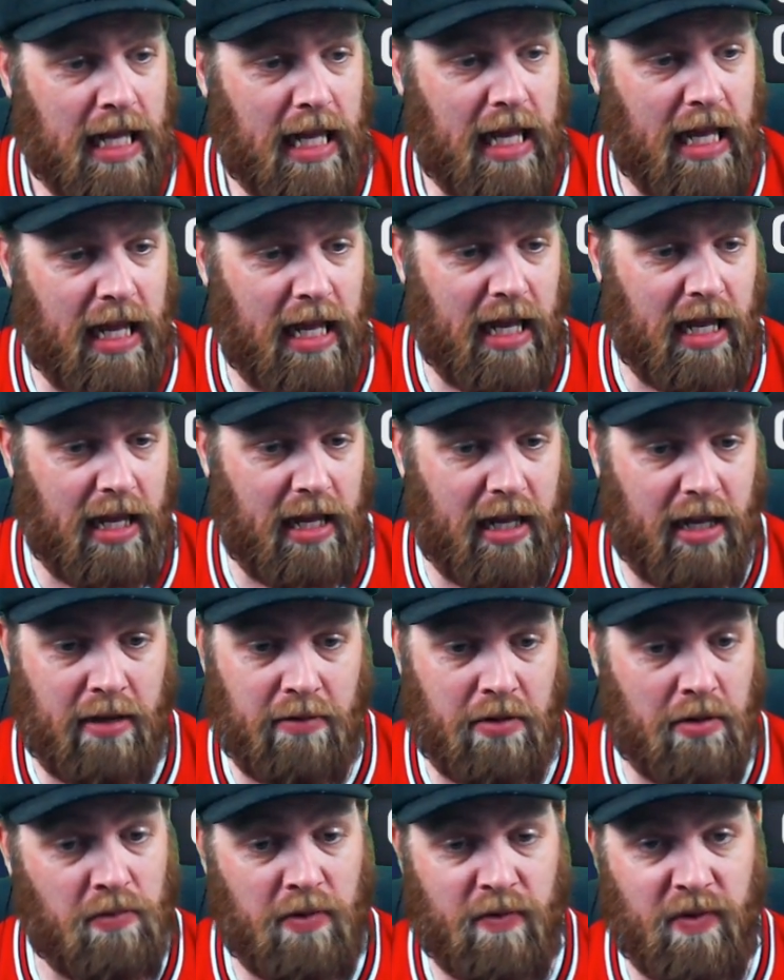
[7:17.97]

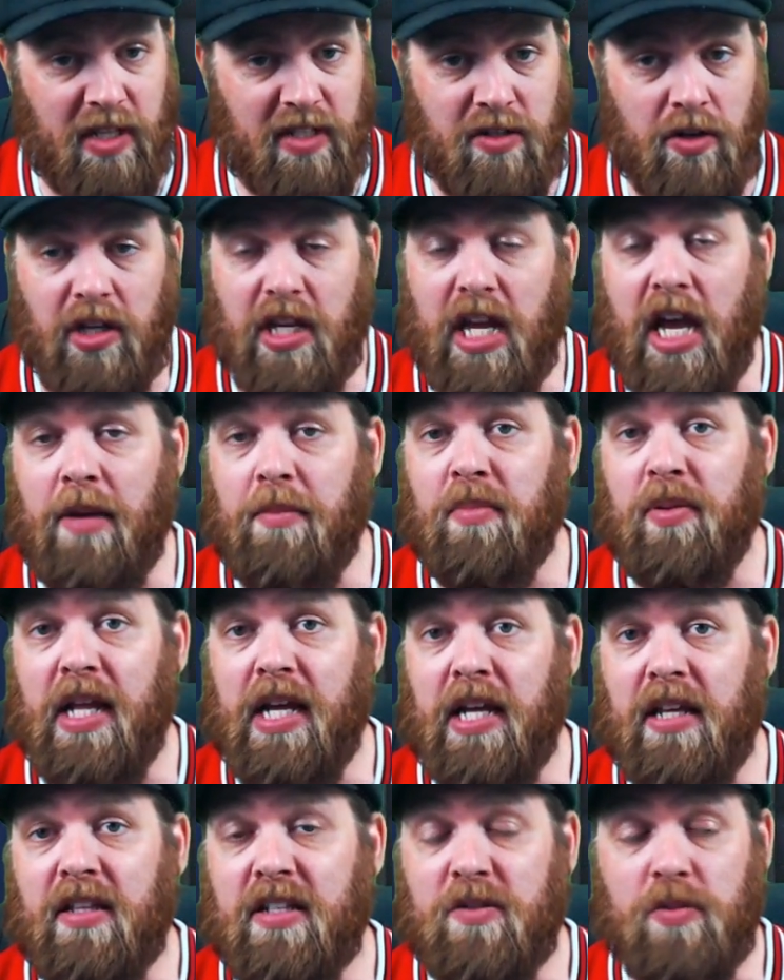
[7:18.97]
If there's no
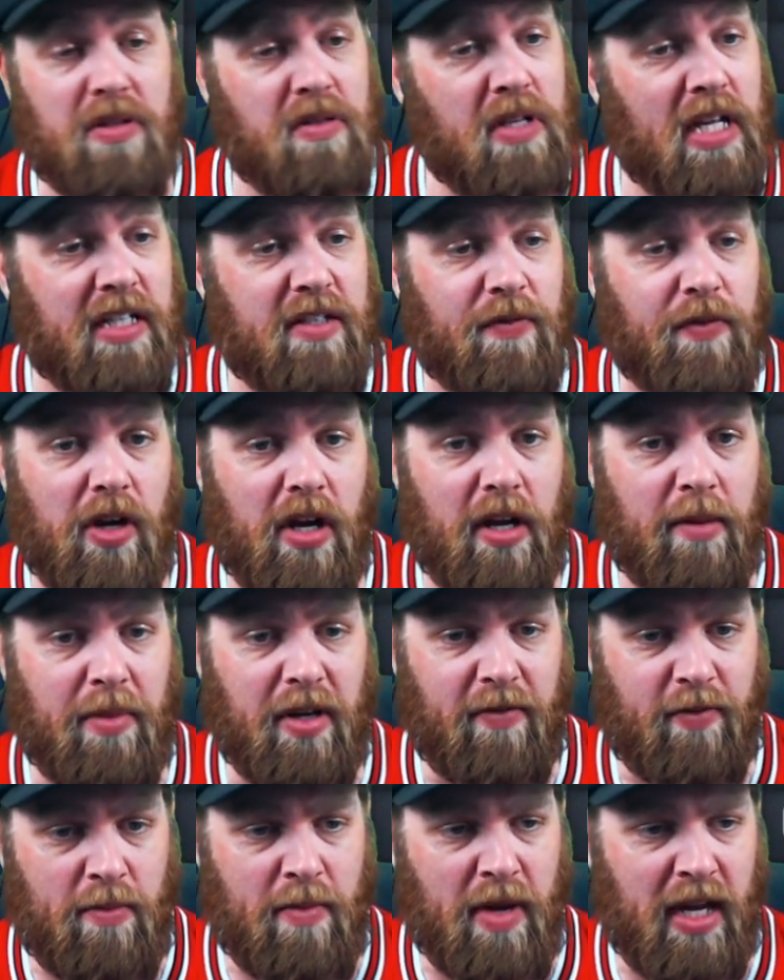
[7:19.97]
gameplay in this one, that's fine. But
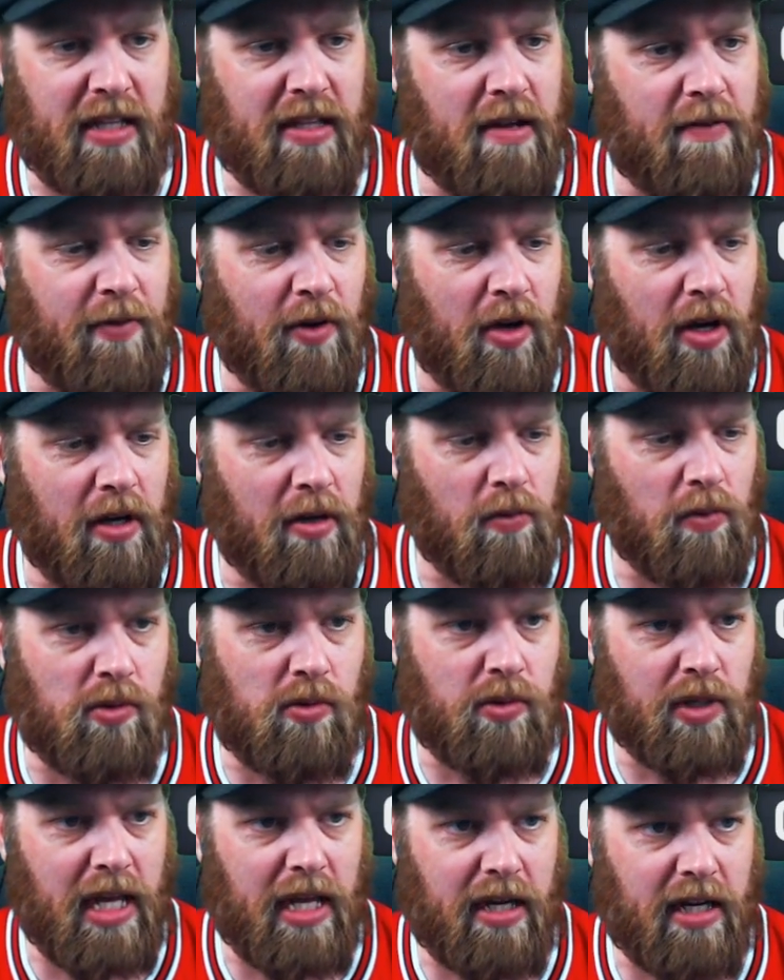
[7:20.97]
if we make that final,
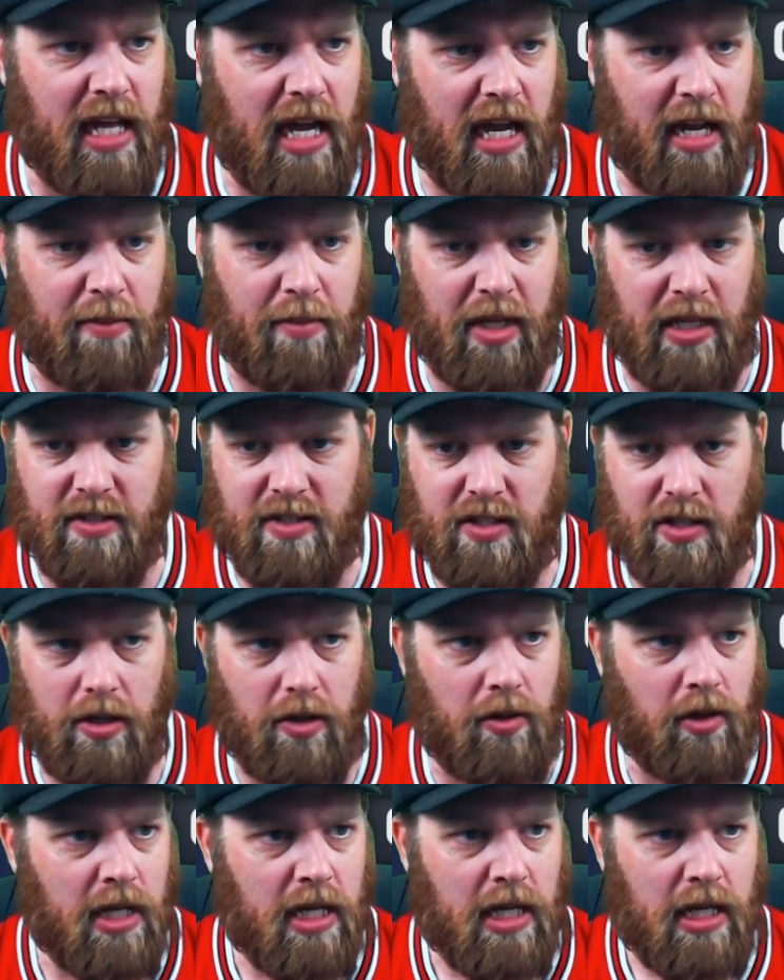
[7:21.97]
we'll get a game in.
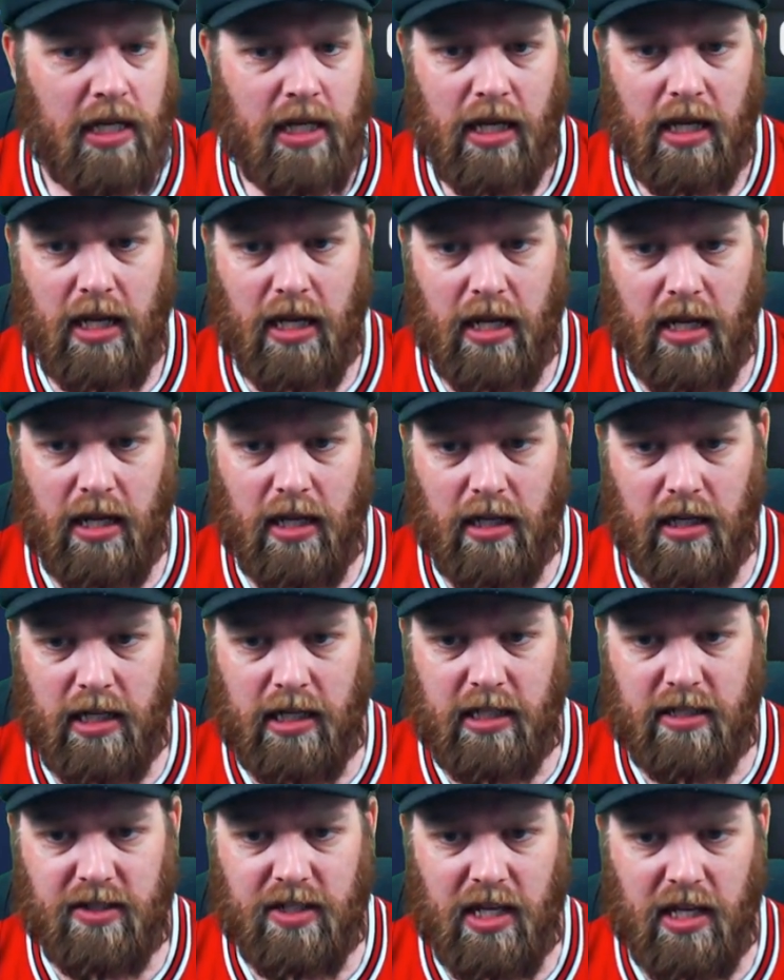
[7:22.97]
So
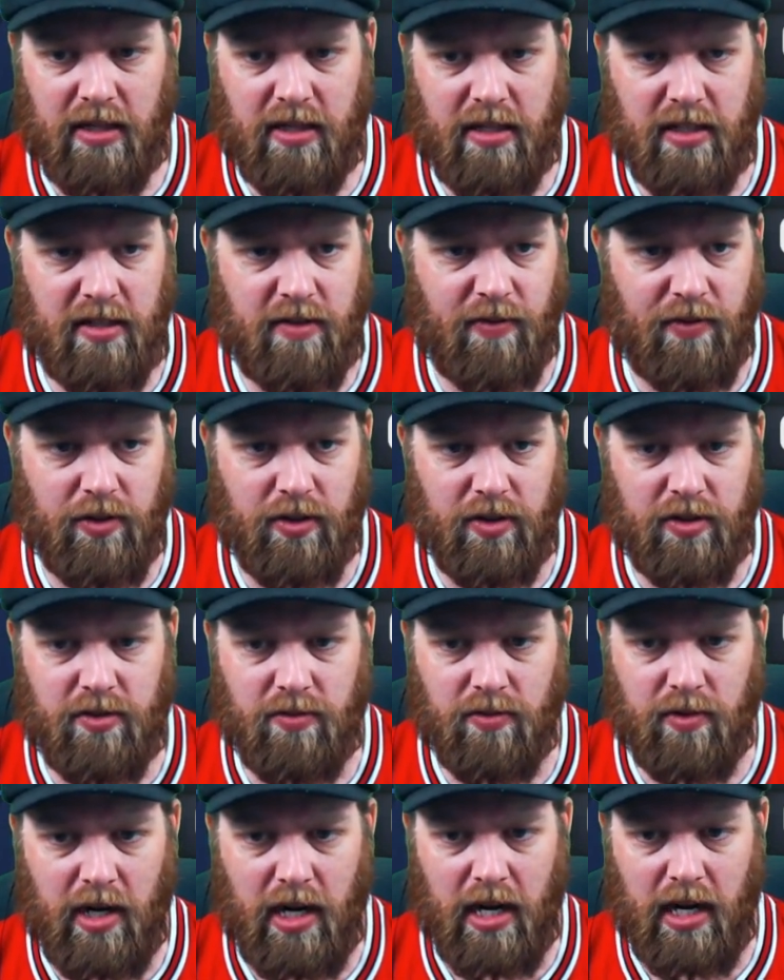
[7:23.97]
let's get this first
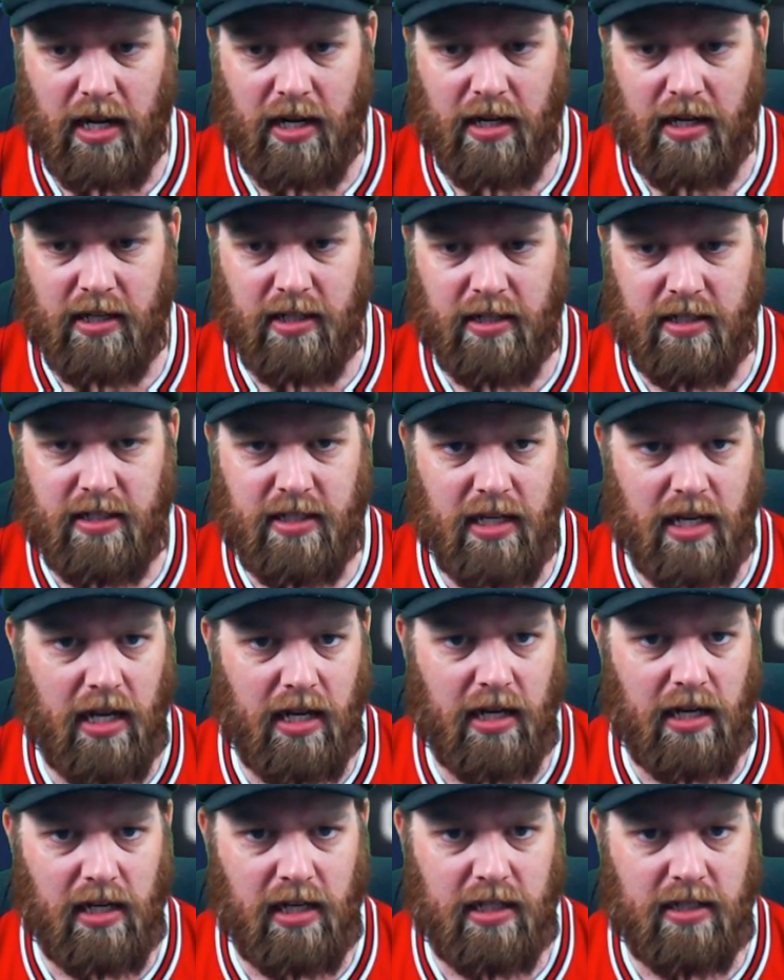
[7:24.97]
round
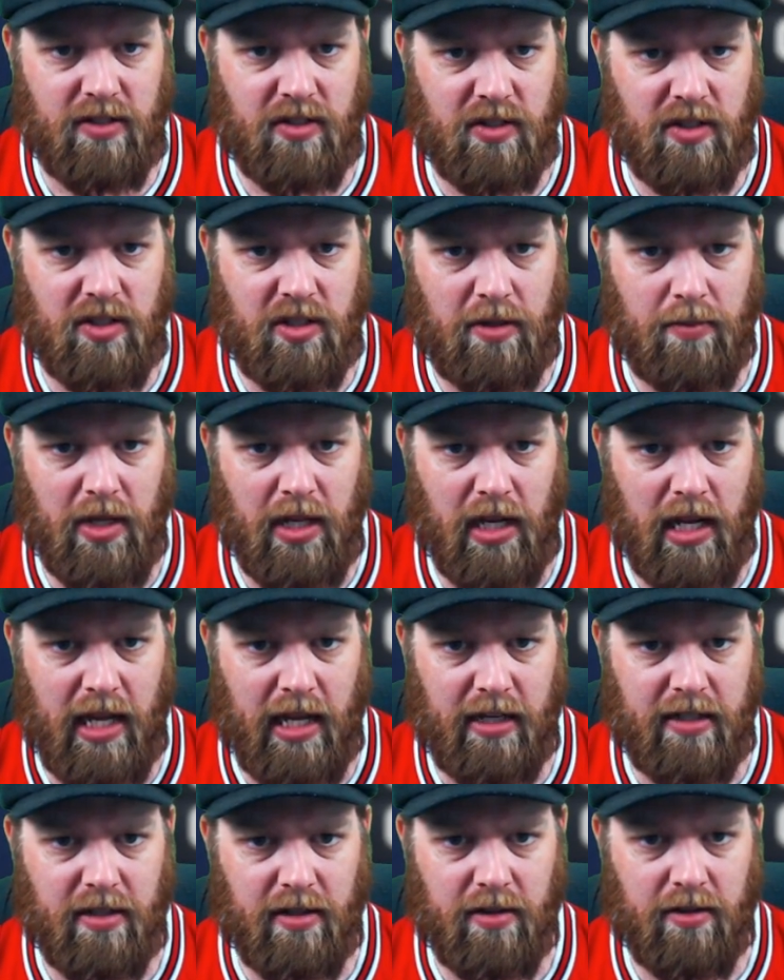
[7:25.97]
done. Let's
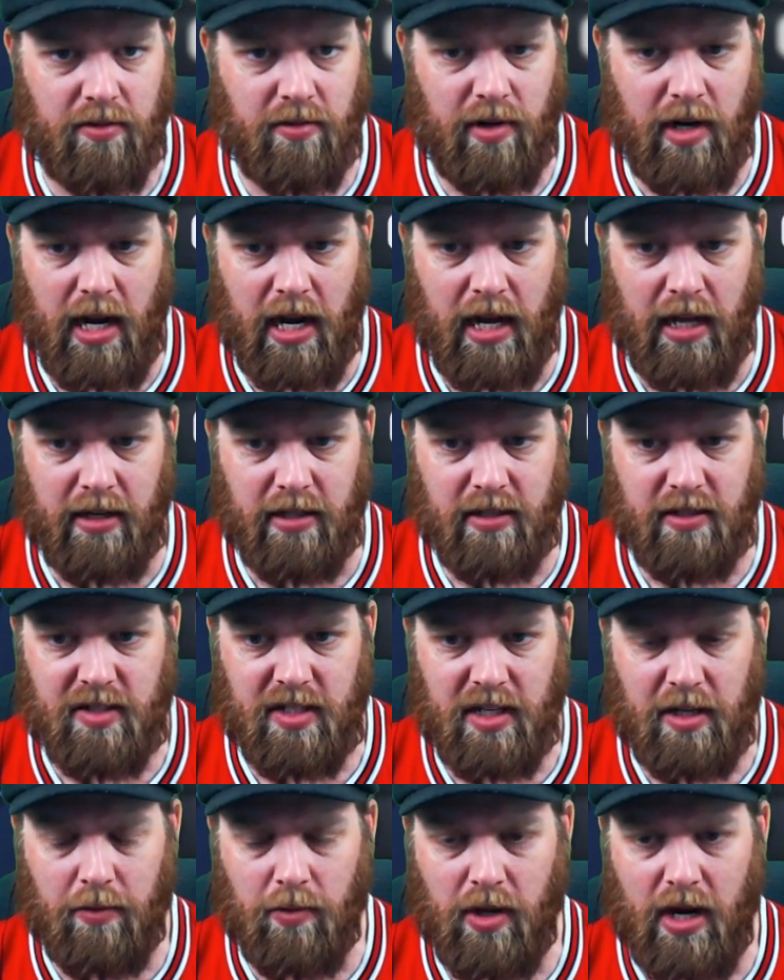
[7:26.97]
simulate the round and
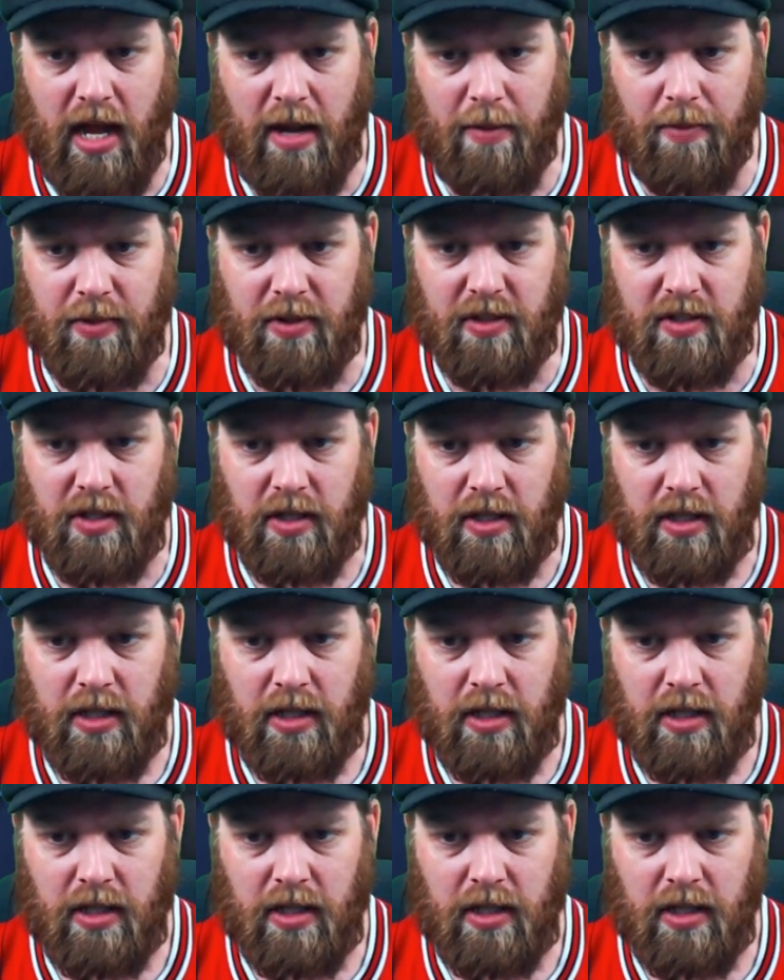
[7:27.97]
see what happens.